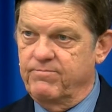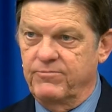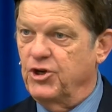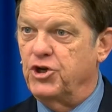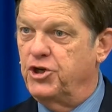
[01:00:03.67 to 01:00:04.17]

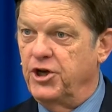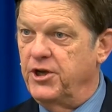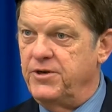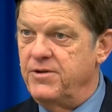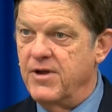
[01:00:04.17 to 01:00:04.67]
the
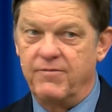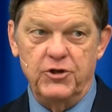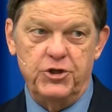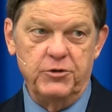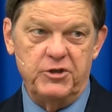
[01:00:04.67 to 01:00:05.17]
good of
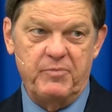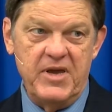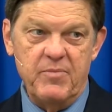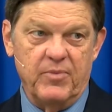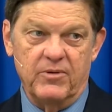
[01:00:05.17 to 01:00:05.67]
the Jewish
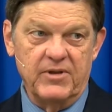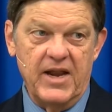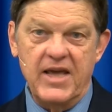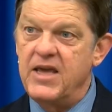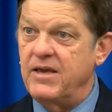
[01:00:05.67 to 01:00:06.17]
people
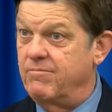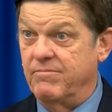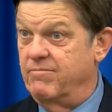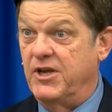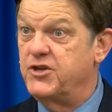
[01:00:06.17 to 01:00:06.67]
that
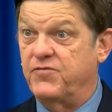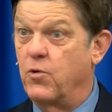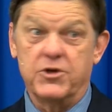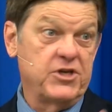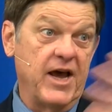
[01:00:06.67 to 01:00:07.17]
his
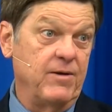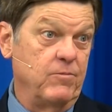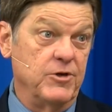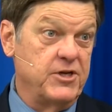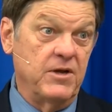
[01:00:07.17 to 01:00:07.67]
foresight
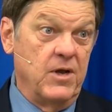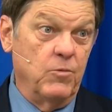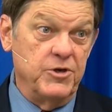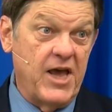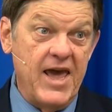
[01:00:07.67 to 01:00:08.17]

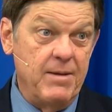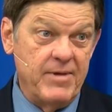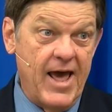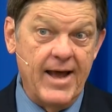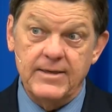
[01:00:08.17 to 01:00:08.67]
was aimed
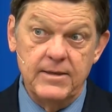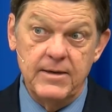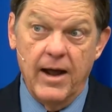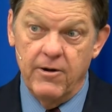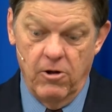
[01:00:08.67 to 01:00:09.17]
at,
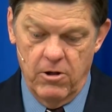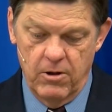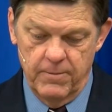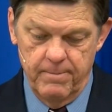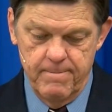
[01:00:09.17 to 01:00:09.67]
not at all.